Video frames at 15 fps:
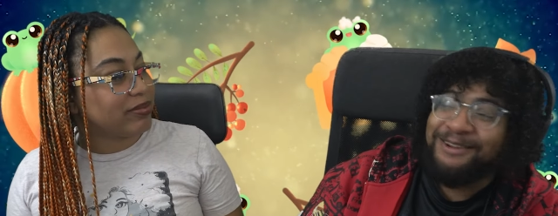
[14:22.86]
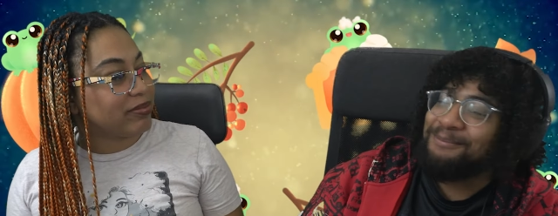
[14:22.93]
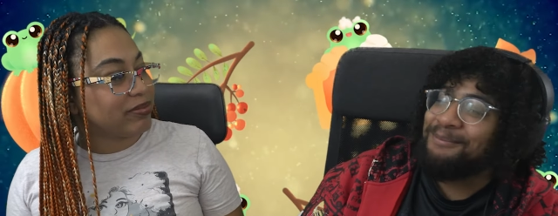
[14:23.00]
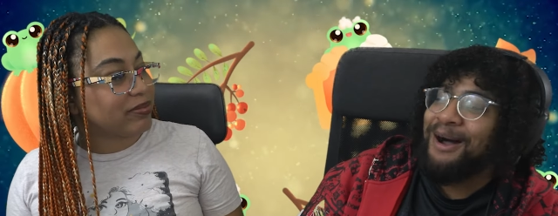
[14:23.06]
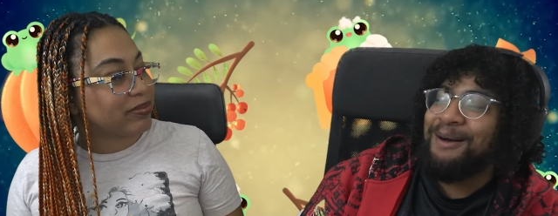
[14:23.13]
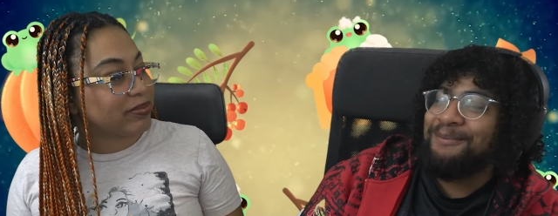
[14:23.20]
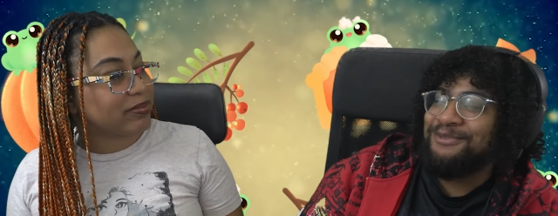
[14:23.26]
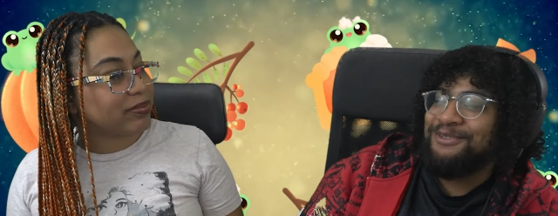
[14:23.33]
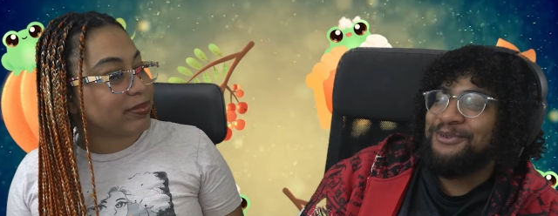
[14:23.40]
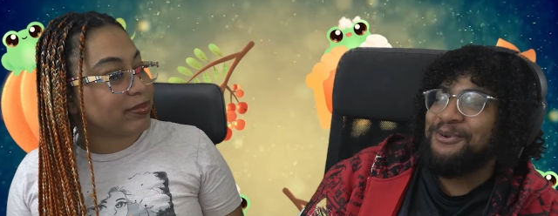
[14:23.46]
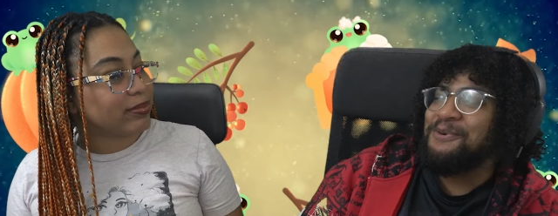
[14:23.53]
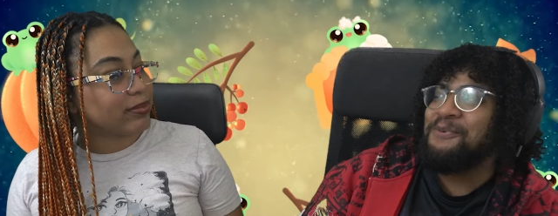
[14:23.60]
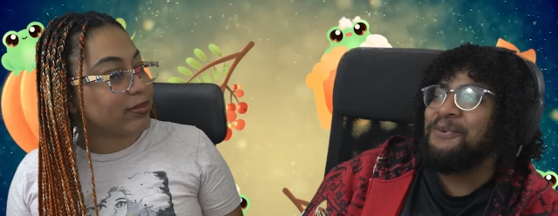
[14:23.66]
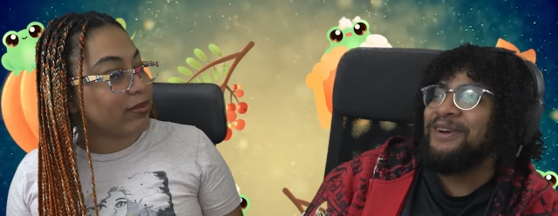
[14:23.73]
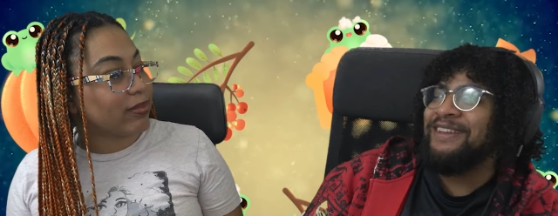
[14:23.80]
Speaker 1: Your mom sure
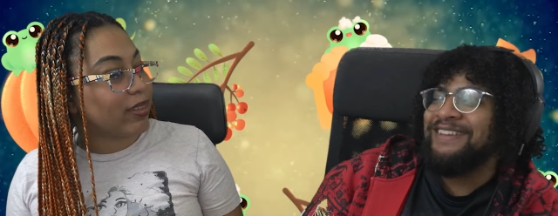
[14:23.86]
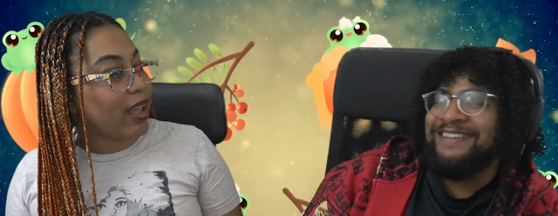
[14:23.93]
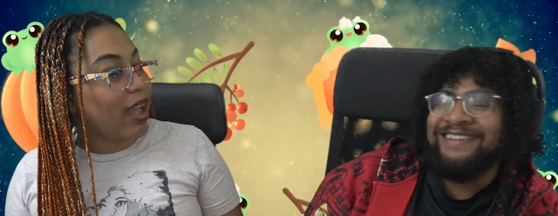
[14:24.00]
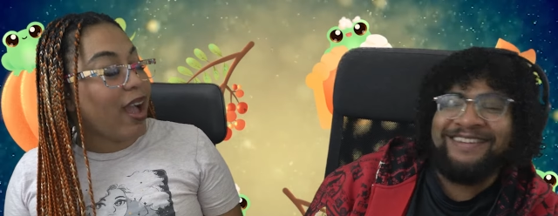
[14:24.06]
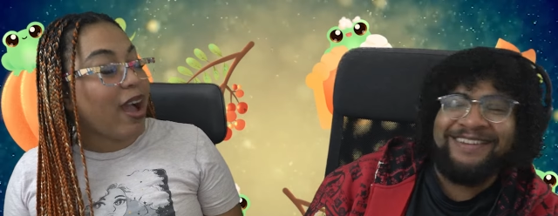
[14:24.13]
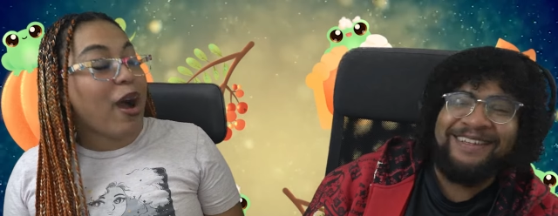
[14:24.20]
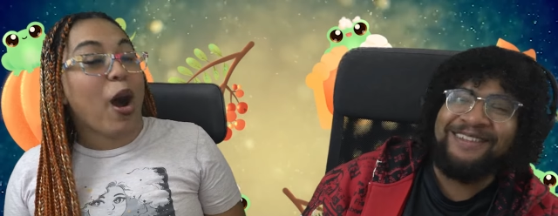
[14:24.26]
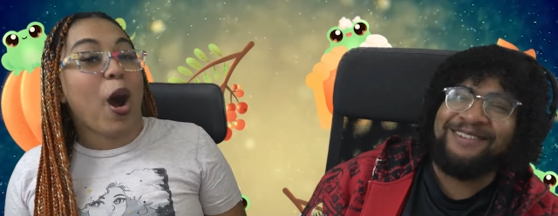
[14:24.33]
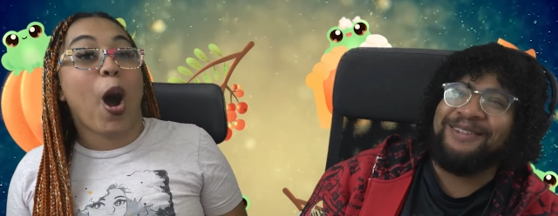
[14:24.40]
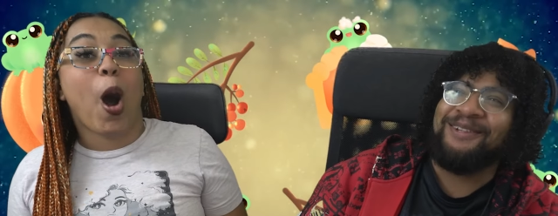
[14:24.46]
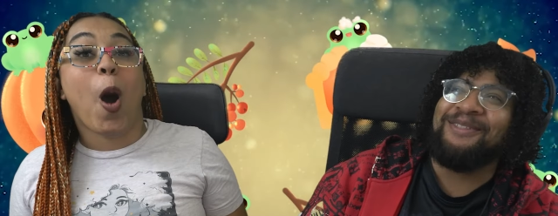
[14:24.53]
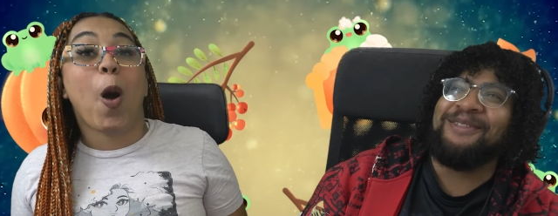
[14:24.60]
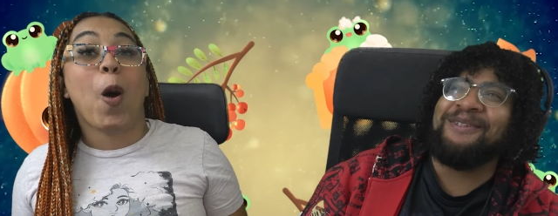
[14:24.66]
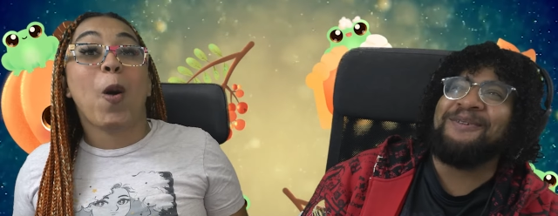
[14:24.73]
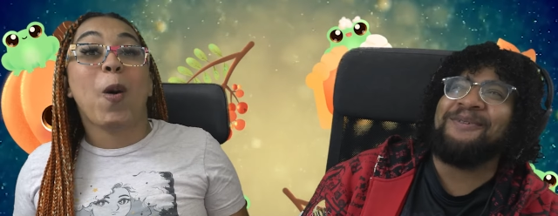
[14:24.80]
wouldn't.
Speaker 2: So
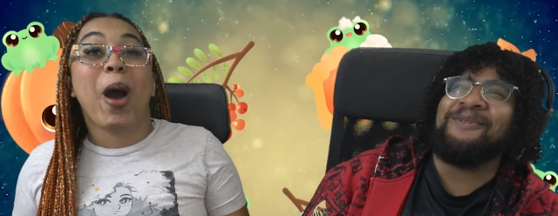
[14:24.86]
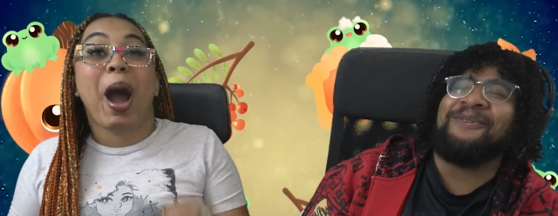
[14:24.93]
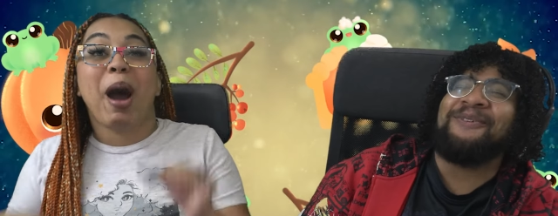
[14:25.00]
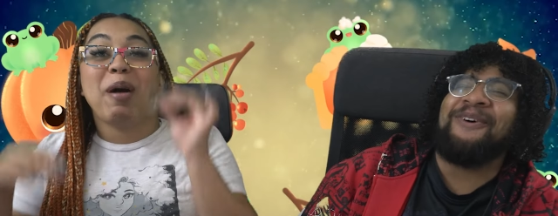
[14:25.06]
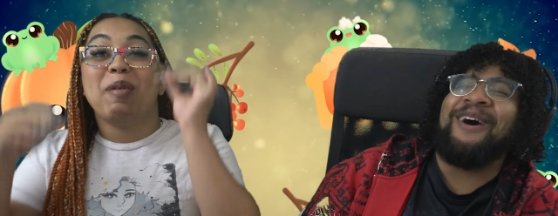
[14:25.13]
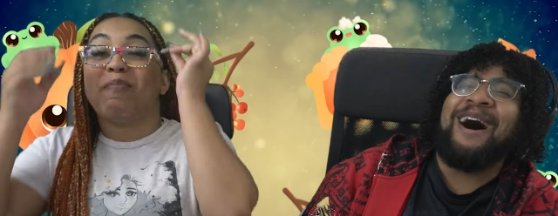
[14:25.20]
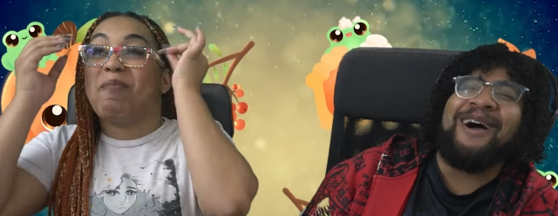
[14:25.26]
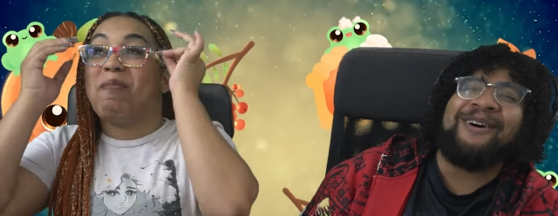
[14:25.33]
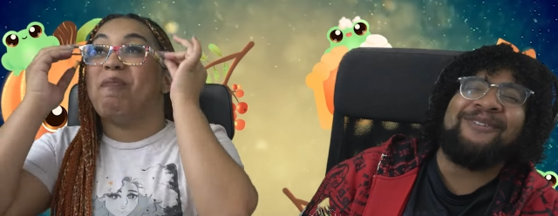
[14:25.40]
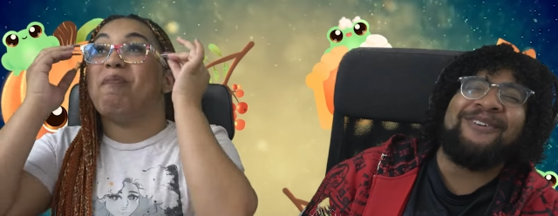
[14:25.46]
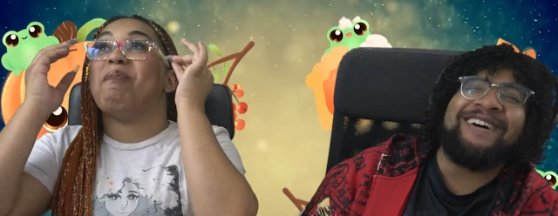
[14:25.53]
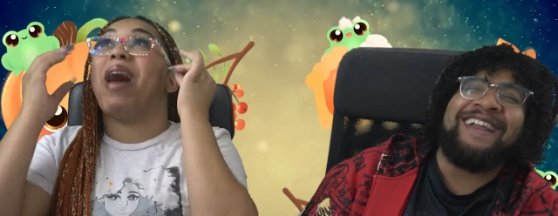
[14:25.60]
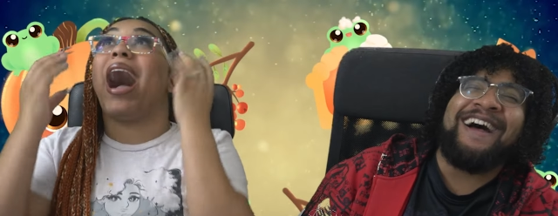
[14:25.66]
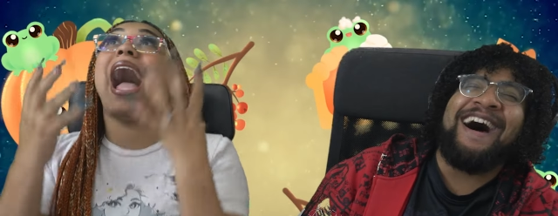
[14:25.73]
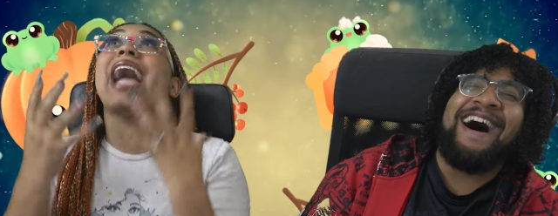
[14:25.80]
oh I would.
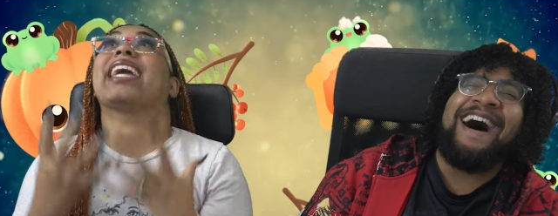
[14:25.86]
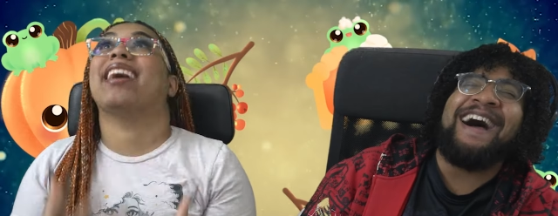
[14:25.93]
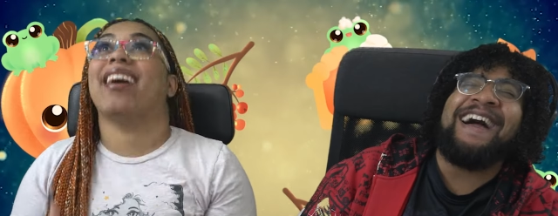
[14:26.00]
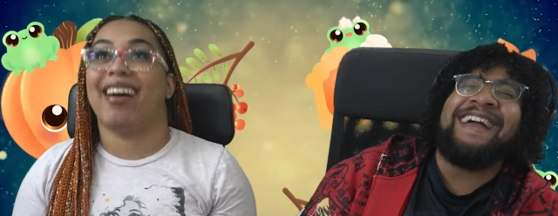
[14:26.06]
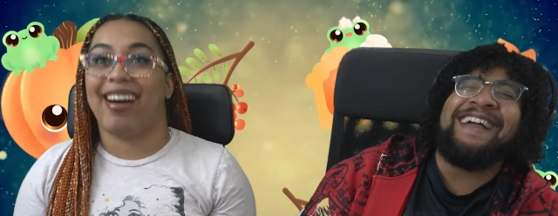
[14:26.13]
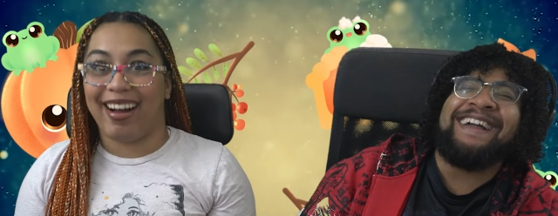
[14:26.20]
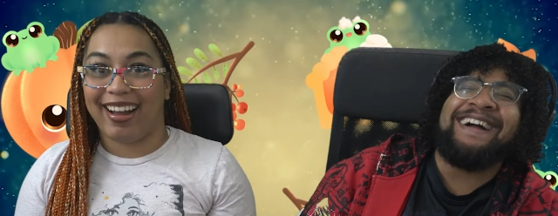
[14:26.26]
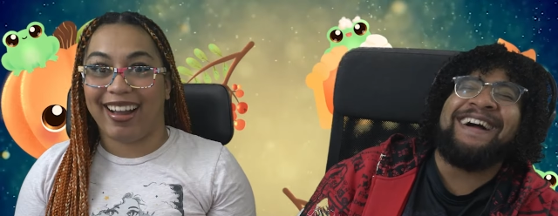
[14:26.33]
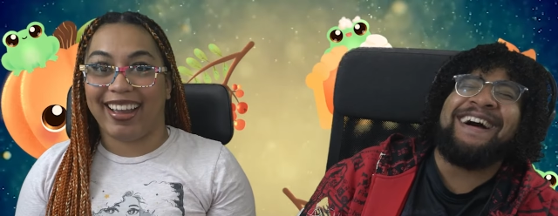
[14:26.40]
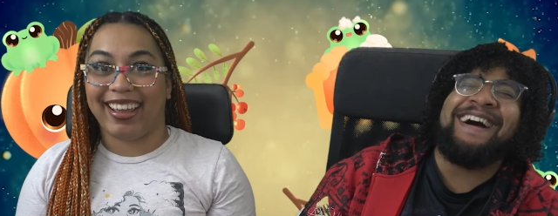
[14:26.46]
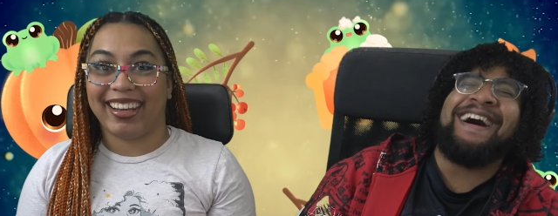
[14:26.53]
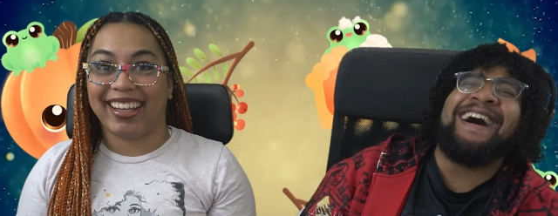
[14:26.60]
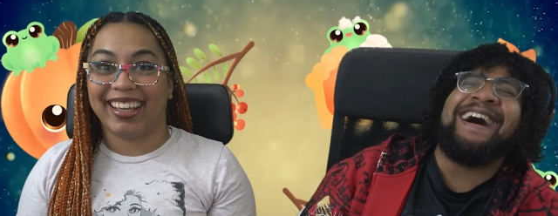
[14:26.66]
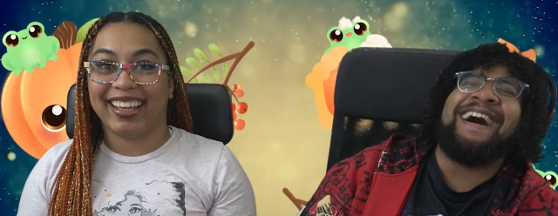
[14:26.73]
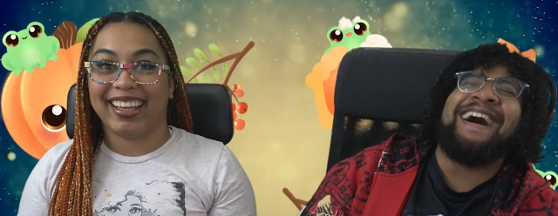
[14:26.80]

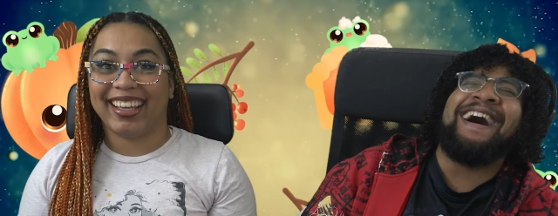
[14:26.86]
my God.